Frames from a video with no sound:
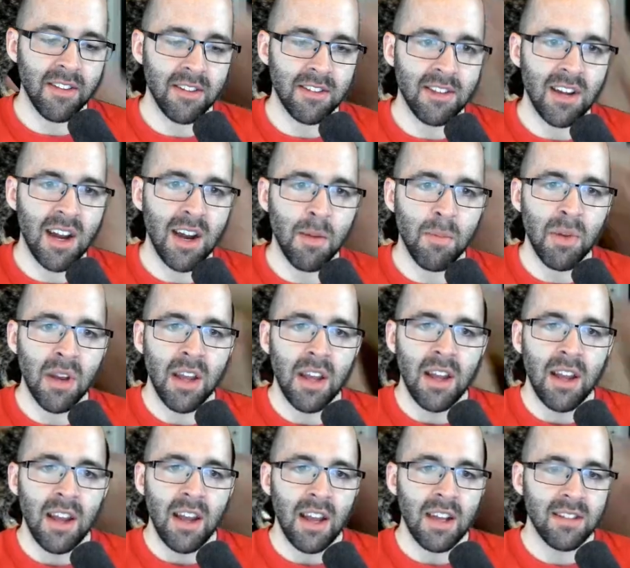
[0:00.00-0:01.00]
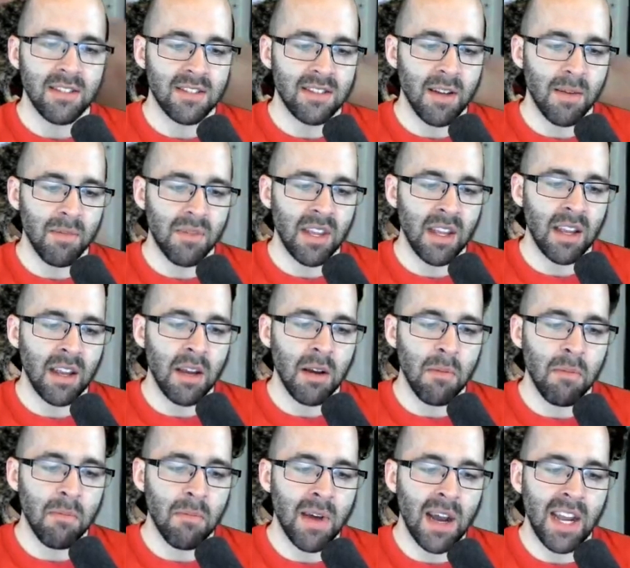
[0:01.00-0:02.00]
the top and something
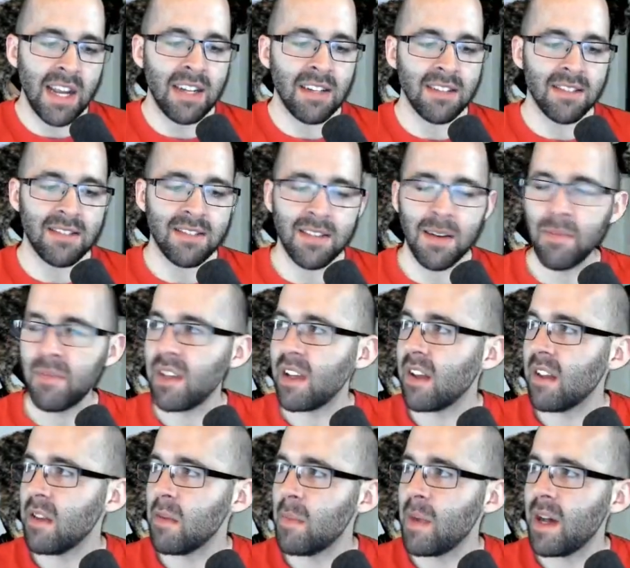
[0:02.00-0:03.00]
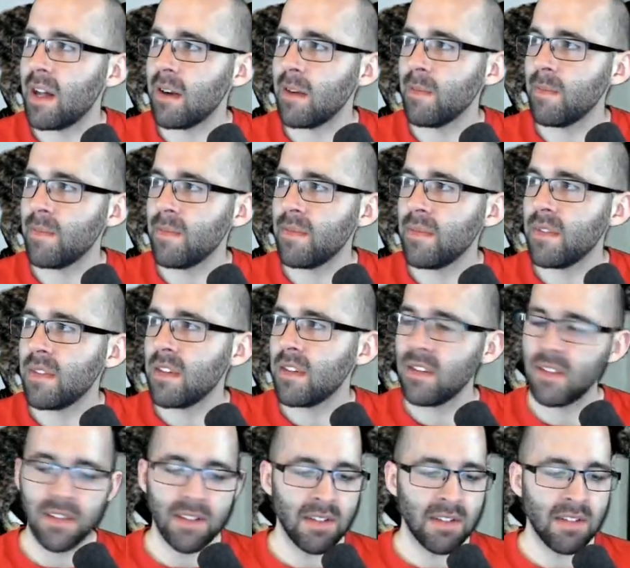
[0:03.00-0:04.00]
minus something on the bottom.
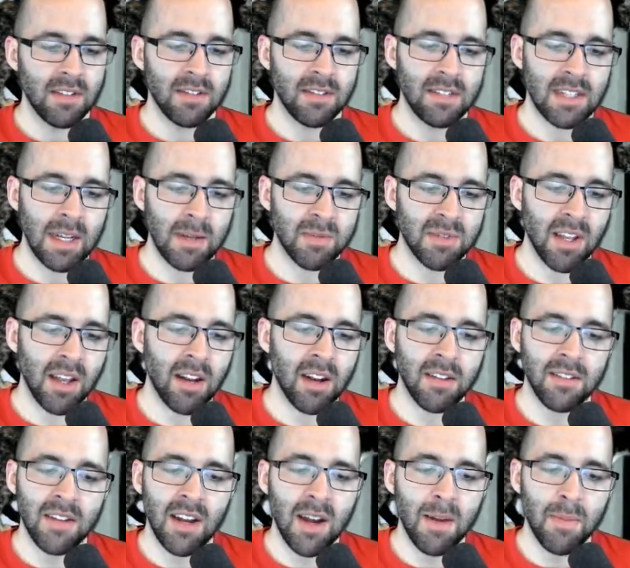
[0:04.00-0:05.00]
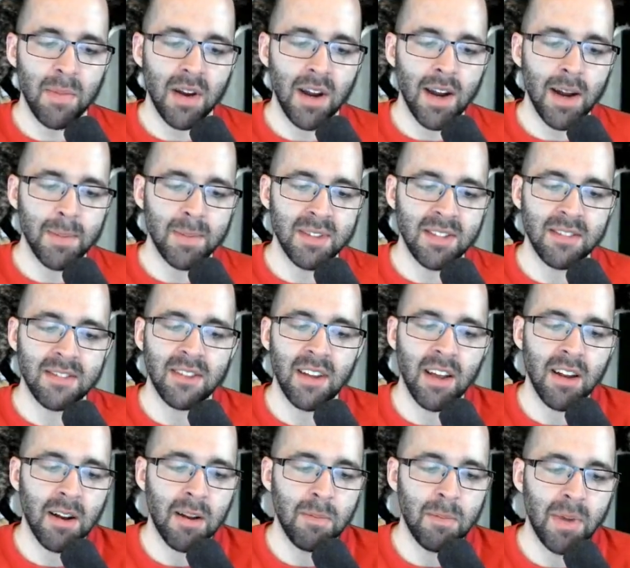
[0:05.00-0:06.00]
Same sign on top, opposite
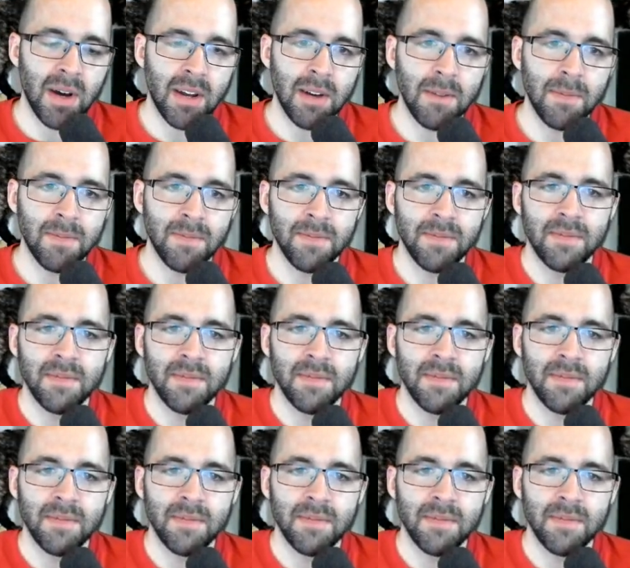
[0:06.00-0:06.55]
side on bottom.